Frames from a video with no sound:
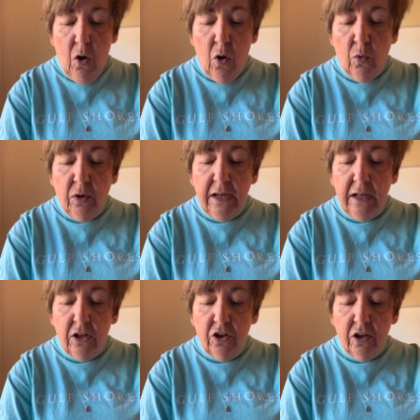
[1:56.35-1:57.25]
Only
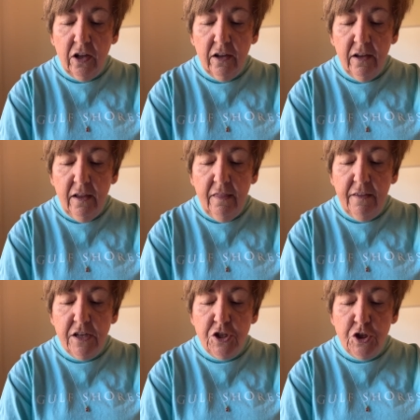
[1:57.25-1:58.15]
look
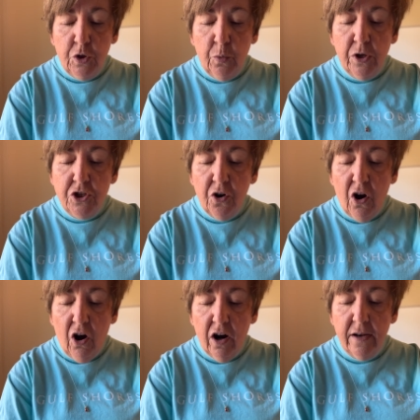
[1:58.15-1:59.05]
then do what your
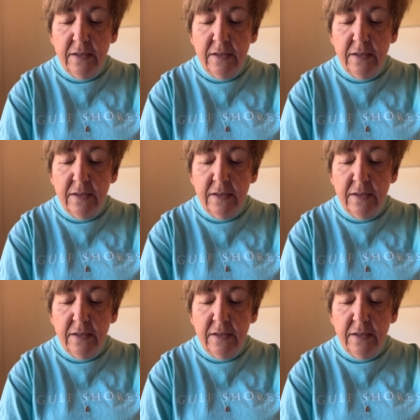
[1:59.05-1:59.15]
heart